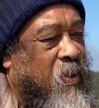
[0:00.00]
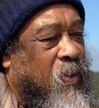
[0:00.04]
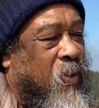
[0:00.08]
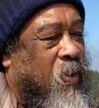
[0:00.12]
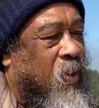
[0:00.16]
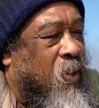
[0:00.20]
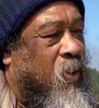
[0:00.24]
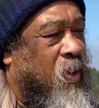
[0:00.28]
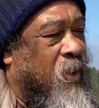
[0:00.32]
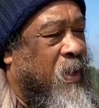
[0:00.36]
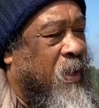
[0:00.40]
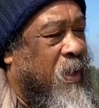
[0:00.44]

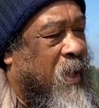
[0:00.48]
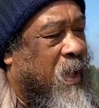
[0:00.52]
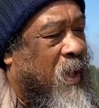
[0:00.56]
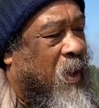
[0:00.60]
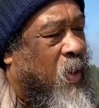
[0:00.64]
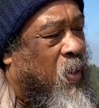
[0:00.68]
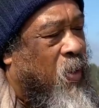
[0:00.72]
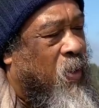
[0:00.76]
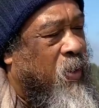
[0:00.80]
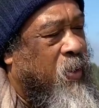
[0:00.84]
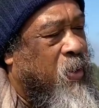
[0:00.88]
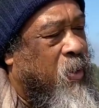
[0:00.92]

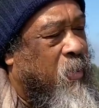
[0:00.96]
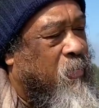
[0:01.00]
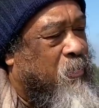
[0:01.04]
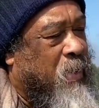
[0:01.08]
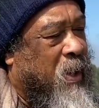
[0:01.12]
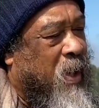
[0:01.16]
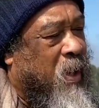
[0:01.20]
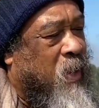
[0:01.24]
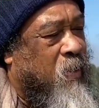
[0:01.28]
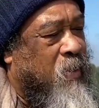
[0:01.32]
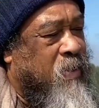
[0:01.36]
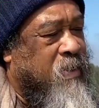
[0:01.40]
All your
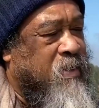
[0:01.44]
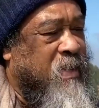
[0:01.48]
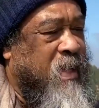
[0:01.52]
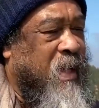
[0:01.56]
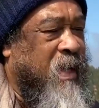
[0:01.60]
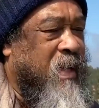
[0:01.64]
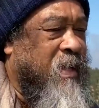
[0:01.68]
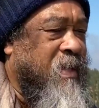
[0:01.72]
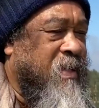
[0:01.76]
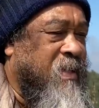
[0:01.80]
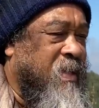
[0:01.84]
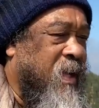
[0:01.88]
powers,
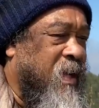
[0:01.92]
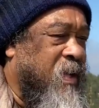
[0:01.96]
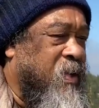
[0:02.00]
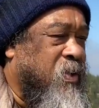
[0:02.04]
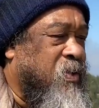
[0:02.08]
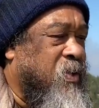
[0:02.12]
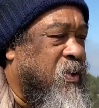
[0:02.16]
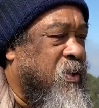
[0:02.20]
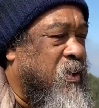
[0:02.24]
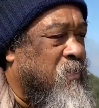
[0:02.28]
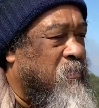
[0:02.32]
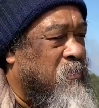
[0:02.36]
like
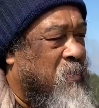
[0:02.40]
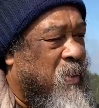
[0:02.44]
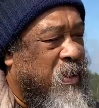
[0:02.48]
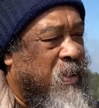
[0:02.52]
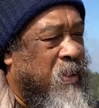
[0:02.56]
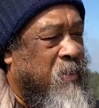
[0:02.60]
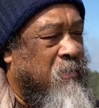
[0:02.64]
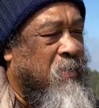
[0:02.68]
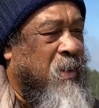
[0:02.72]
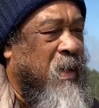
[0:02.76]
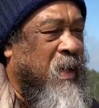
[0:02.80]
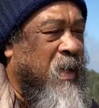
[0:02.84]
attention, the
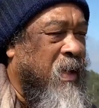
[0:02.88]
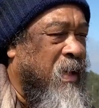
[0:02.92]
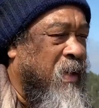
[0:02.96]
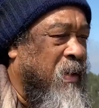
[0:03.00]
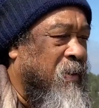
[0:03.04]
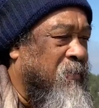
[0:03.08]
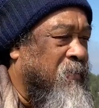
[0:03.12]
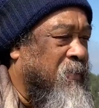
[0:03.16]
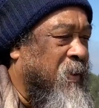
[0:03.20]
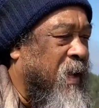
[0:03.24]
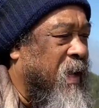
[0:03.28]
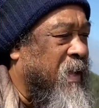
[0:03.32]
body,
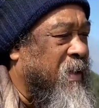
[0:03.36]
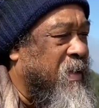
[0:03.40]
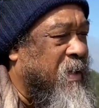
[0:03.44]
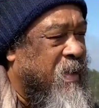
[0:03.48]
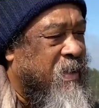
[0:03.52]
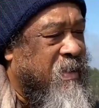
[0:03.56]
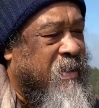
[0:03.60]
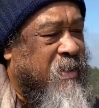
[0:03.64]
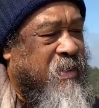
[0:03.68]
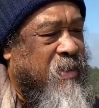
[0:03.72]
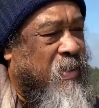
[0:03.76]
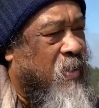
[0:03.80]
belief,
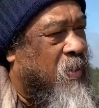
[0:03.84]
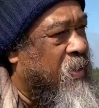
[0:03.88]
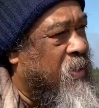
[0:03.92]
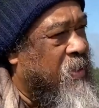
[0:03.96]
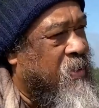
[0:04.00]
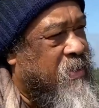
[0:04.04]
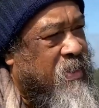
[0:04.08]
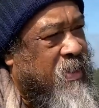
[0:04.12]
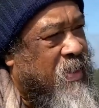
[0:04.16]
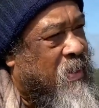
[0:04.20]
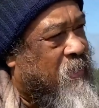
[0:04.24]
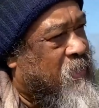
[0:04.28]
identity, all
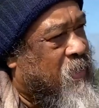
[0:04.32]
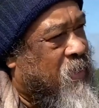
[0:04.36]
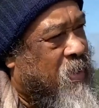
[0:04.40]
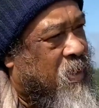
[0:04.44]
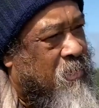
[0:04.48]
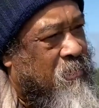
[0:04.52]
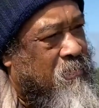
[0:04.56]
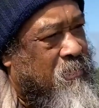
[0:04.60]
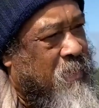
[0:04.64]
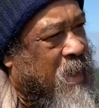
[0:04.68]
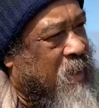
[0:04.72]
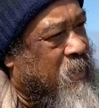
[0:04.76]
these, they have to
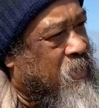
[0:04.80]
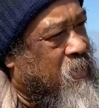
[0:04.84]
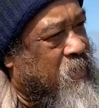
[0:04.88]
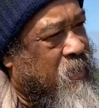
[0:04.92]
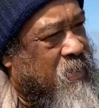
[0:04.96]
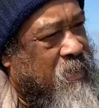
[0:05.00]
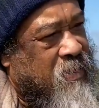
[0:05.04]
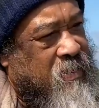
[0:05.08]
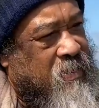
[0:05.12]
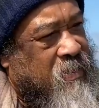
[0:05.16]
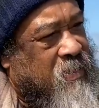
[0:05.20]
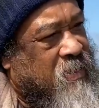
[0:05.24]
come back to
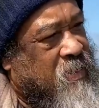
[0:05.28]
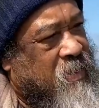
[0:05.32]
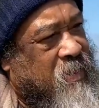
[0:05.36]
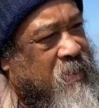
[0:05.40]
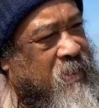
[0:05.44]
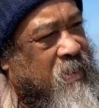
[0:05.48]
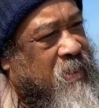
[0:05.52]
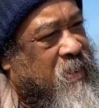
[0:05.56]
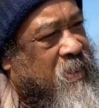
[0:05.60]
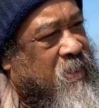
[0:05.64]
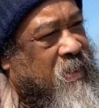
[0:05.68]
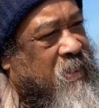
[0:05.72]
it.
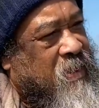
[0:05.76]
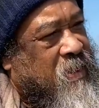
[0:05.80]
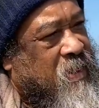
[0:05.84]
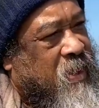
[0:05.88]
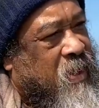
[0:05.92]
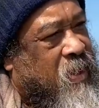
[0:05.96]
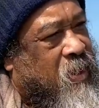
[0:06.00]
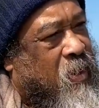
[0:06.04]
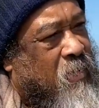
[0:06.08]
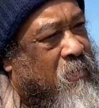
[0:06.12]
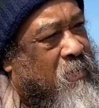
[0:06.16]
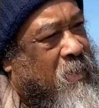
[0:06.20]

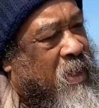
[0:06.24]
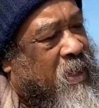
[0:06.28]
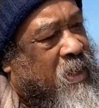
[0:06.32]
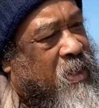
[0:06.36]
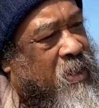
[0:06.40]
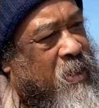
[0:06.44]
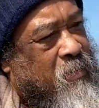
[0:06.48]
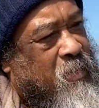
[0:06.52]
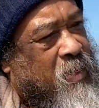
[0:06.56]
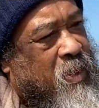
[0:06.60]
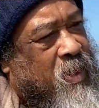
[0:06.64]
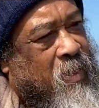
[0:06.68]
They come back
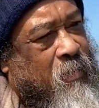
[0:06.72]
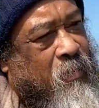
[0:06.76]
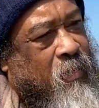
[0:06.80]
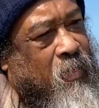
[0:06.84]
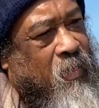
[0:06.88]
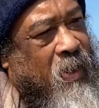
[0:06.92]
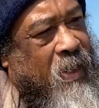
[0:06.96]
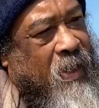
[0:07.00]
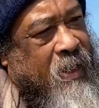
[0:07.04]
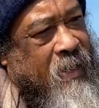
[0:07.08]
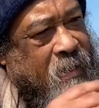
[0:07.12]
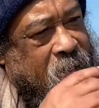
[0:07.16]
and they become
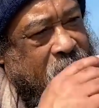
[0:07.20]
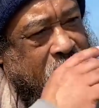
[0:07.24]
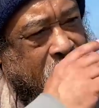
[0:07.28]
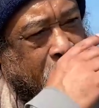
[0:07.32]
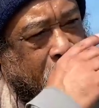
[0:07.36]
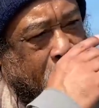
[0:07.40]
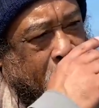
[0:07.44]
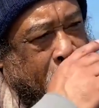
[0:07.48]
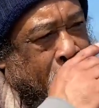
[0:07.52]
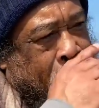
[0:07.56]
quiet.